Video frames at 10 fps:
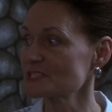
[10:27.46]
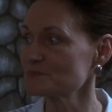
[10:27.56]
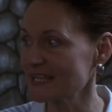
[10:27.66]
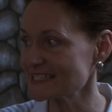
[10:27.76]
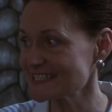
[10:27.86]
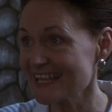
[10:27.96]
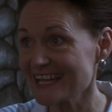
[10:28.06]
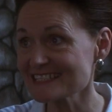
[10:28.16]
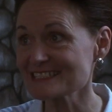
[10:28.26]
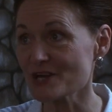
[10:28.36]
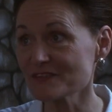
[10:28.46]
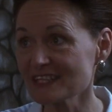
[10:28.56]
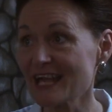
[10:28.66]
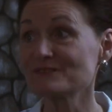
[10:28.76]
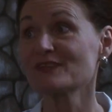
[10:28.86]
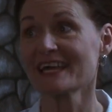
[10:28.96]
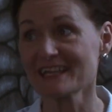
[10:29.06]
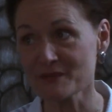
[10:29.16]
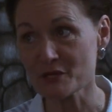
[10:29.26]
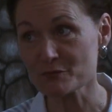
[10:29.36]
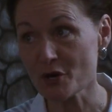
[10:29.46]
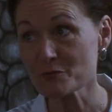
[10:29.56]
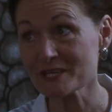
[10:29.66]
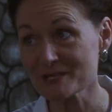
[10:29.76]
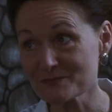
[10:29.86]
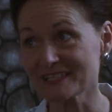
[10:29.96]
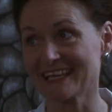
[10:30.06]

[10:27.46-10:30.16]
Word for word: Just place an X on the lifeline in the appropriate